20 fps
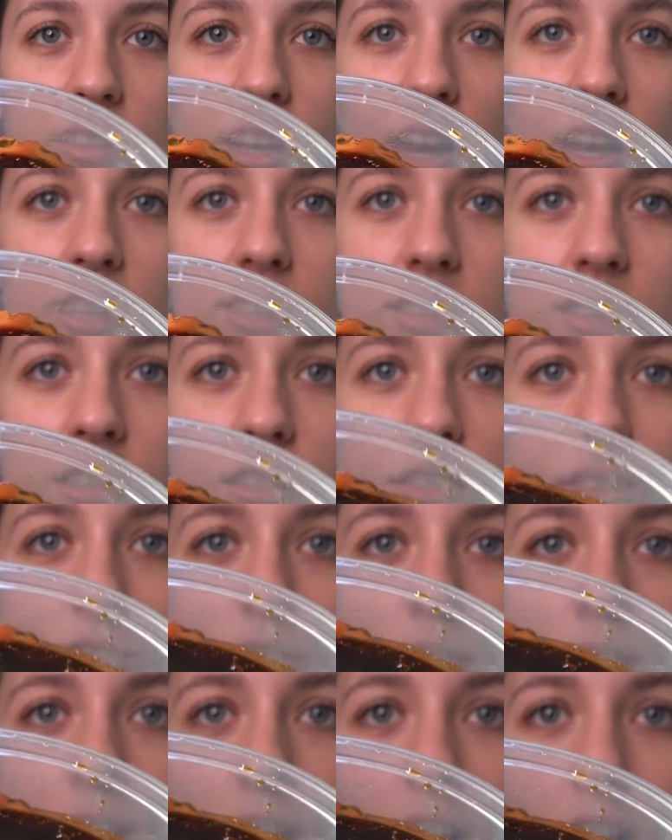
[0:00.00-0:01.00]
nice
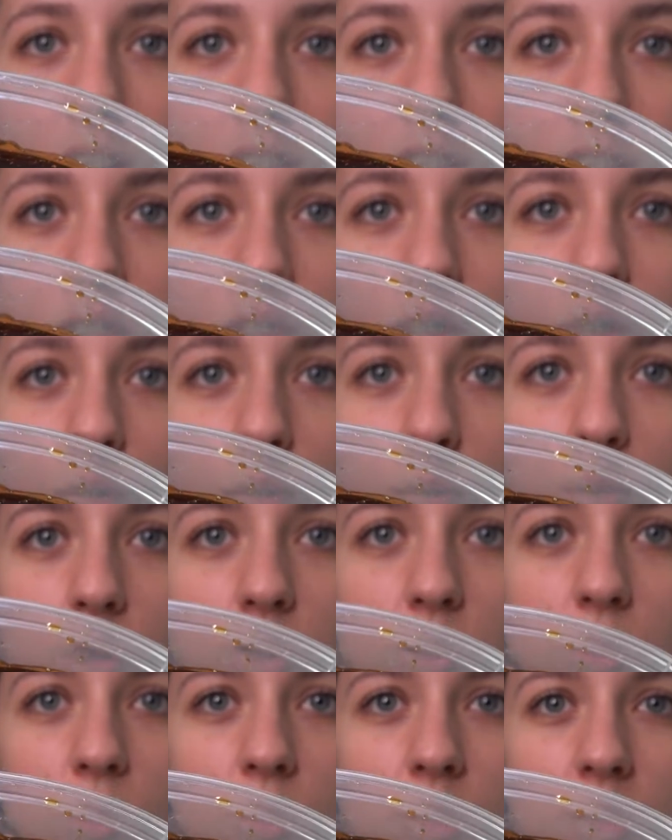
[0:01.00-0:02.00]
and like
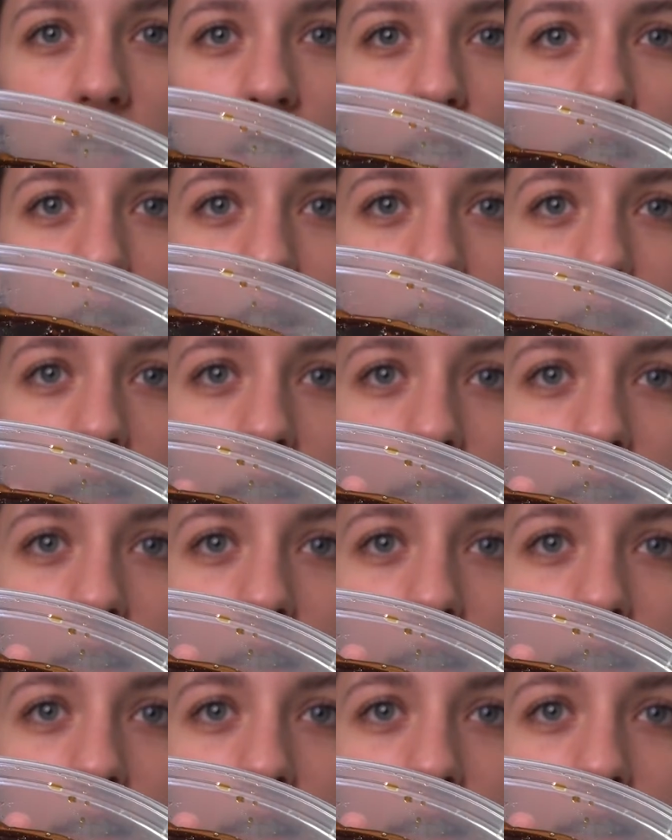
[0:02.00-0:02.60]
squishy.